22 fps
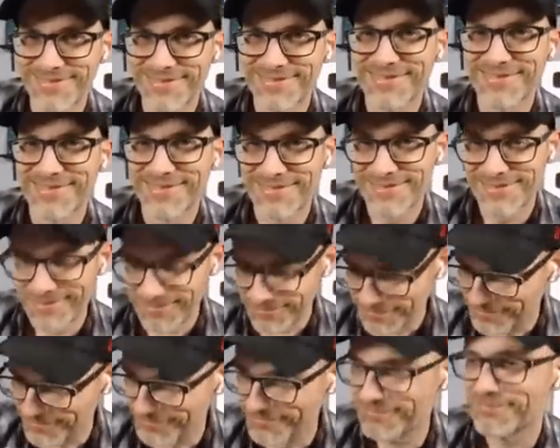
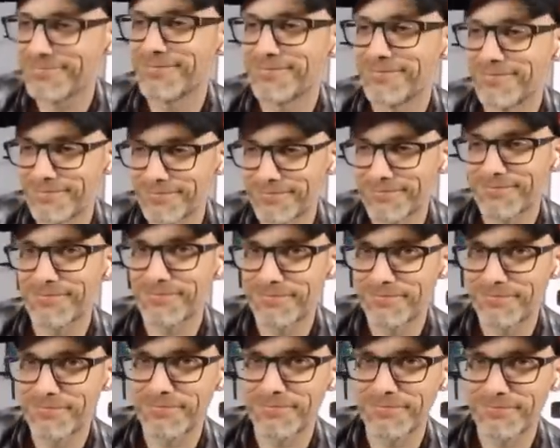
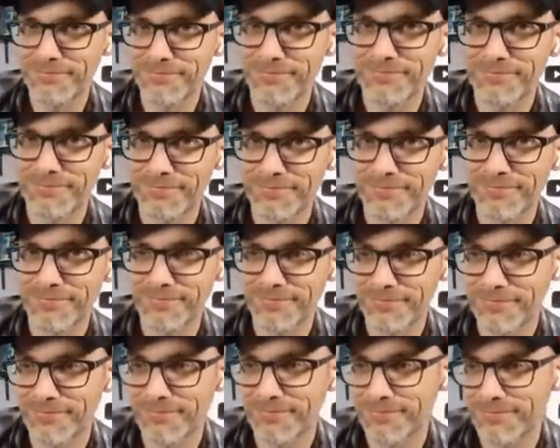
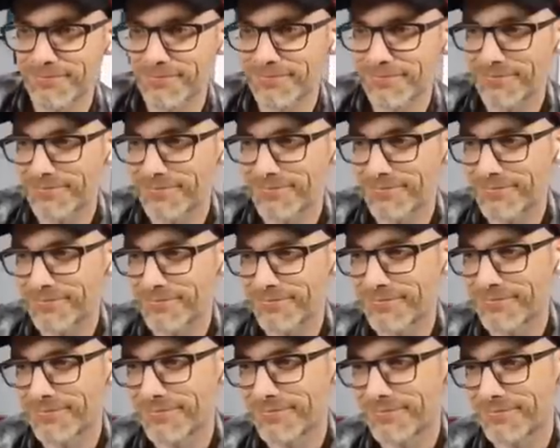
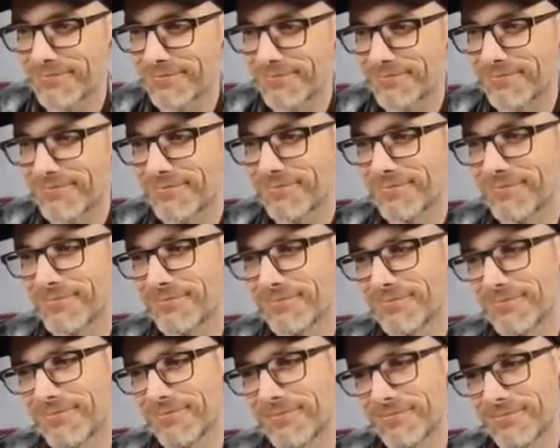
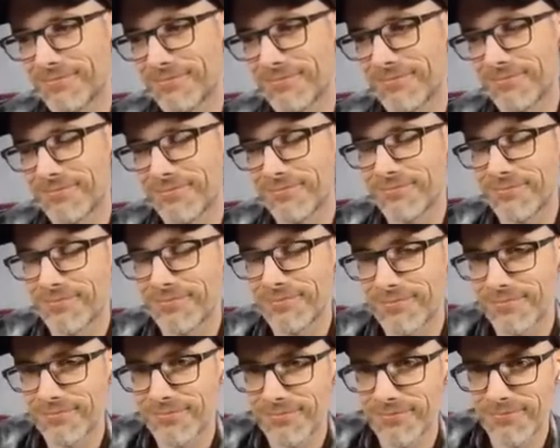
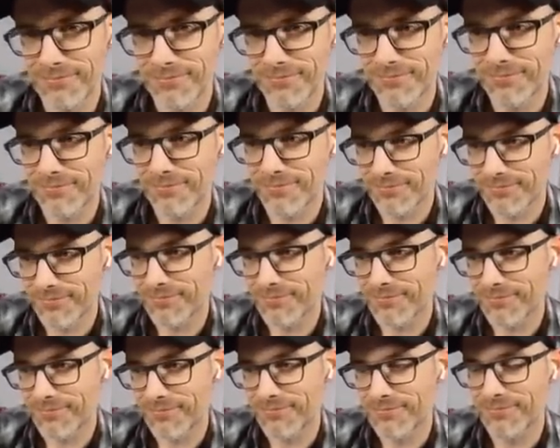
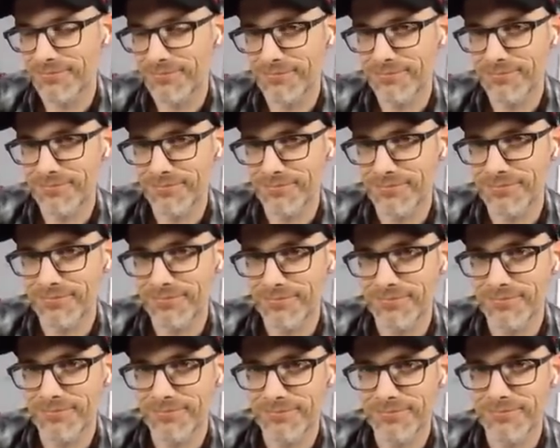
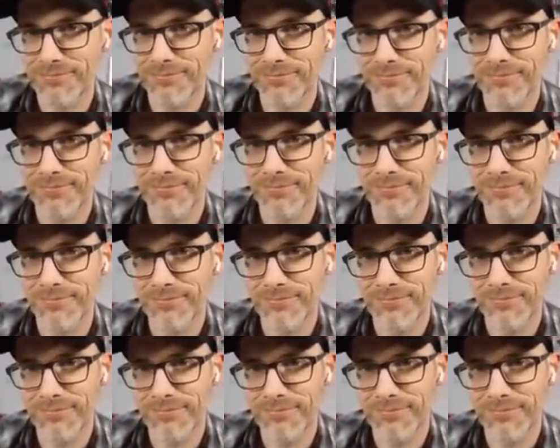This person isn't speaking.